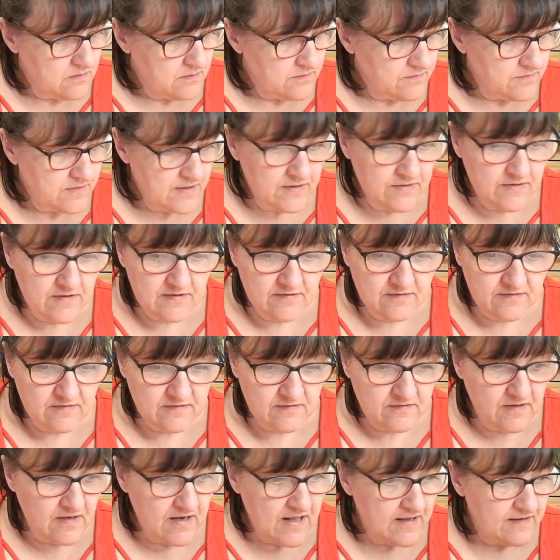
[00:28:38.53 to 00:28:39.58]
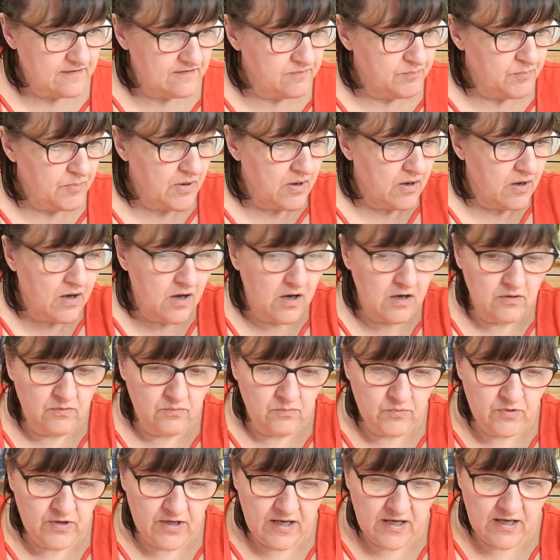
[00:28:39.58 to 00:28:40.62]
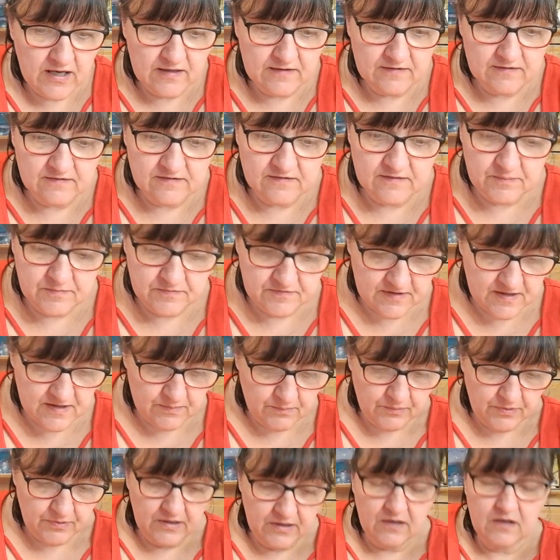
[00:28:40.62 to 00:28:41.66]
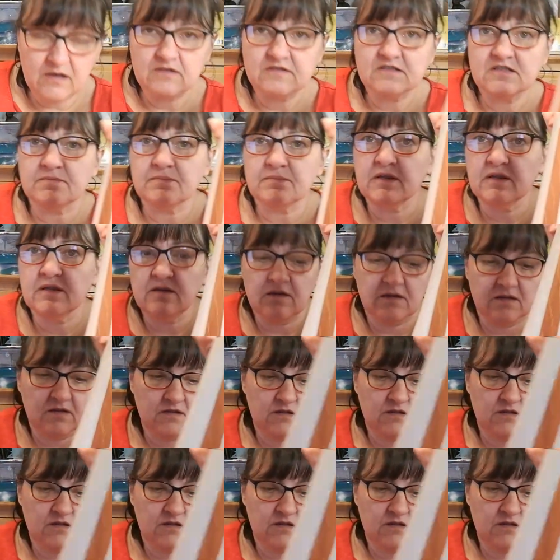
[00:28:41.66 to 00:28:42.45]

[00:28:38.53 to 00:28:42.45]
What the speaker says: Then this is the next part. We had September last month,